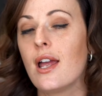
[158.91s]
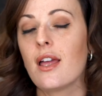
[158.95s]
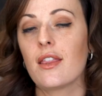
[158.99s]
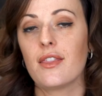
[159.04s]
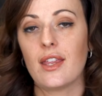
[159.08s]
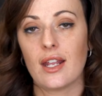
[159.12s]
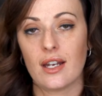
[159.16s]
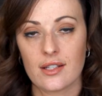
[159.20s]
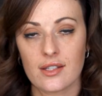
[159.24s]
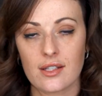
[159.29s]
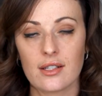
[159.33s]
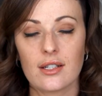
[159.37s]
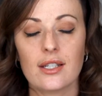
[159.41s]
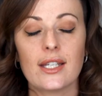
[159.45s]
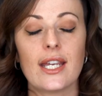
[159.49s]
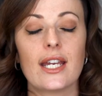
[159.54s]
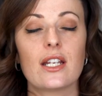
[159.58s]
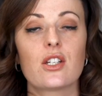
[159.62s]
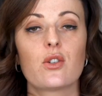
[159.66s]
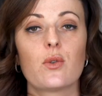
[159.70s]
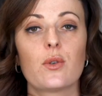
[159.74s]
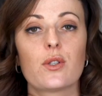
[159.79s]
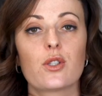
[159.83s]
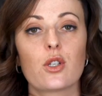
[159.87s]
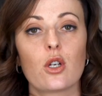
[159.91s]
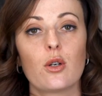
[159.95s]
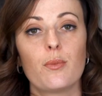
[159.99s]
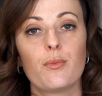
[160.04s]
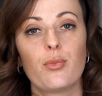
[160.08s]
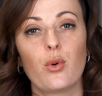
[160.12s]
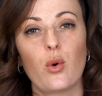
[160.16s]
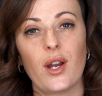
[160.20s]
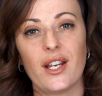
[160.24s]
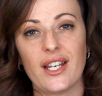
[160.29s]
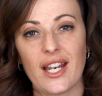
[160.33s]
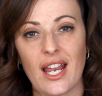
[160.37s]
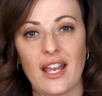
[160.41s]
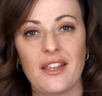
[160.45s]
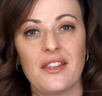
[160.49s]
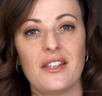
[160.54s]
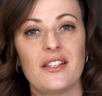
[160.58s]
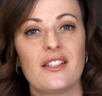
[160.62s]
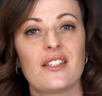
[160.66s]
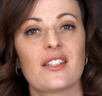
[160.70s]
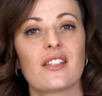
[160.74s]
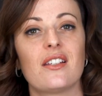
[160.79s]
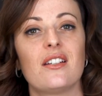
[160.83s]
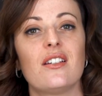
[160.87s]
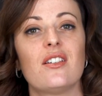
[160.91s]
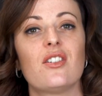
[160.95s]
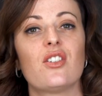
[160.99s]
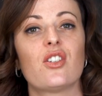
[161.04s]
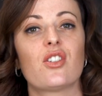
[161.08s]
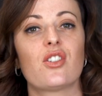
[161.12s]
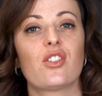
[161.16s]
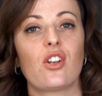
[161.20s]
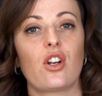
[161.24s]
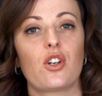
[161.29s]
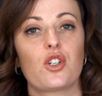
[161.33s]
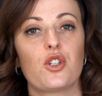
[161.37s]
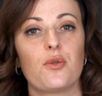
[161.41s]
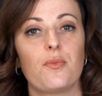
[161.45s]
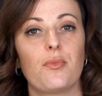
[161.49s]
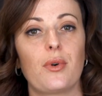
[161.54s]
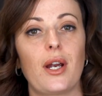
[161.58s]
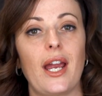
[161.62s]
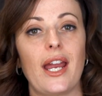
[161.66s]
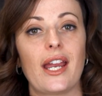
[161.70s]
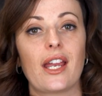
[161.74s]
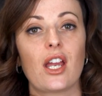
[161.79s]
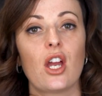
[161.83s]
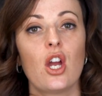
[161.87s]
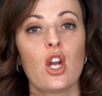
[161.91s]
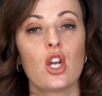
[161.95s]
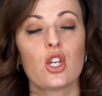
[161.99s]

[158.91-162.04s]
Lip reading: then it's gonna get to a certain point and then it's gonna just start to break.